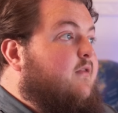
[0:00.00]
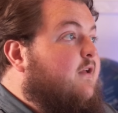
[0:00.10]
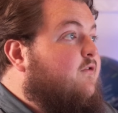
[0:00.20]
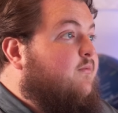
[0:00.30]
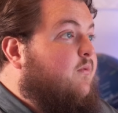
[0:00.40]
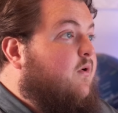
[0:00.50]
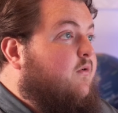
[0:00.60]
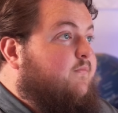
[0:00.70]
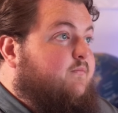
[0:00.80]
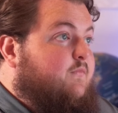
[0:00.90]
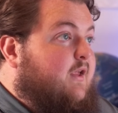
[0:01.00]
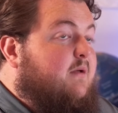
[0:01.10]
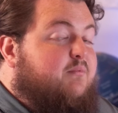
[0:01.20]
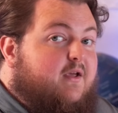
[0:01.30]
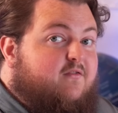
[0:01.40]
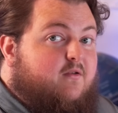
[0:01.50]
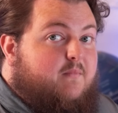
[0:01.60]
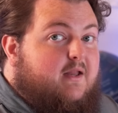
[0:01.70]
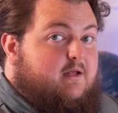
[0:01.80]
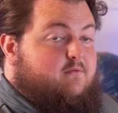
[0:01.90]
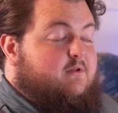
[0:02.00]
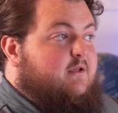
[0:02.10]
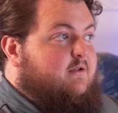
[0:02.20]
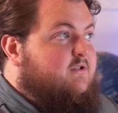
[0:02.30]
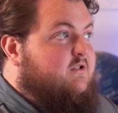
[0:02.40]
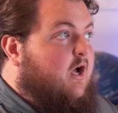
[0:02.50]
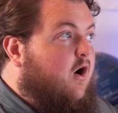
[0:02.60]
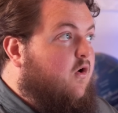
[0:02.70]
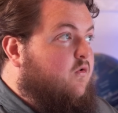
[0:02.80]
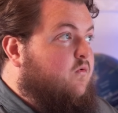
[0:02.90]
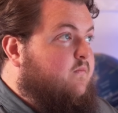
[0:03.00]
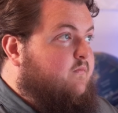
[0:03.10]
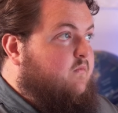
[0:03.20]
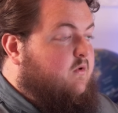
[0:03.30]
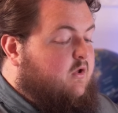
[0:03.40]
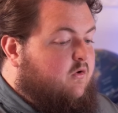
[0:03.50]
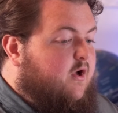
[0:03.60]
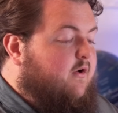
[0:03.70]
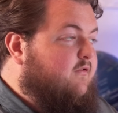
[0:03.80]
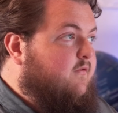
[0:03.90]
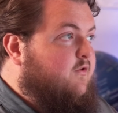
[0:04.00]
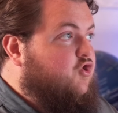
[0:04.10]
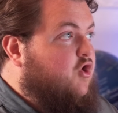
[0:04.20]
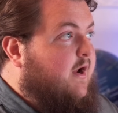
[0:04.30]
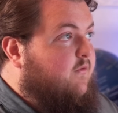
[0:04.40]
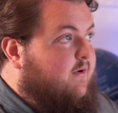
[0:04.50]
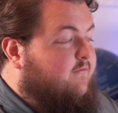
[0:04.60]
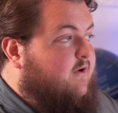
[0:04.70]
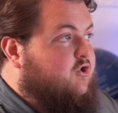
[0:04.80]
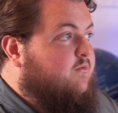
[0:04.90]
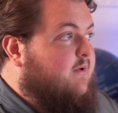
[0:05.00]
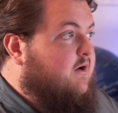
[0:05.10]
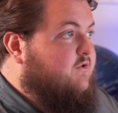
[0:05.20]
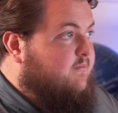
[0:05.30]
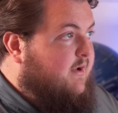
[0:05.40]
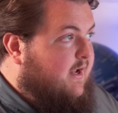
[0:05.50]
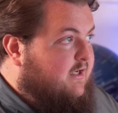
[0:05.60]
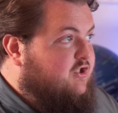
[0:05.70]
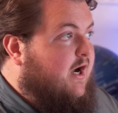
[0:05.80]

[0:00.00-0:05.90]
this will take place immediately. So you'll notice if you try and refresh your browser page,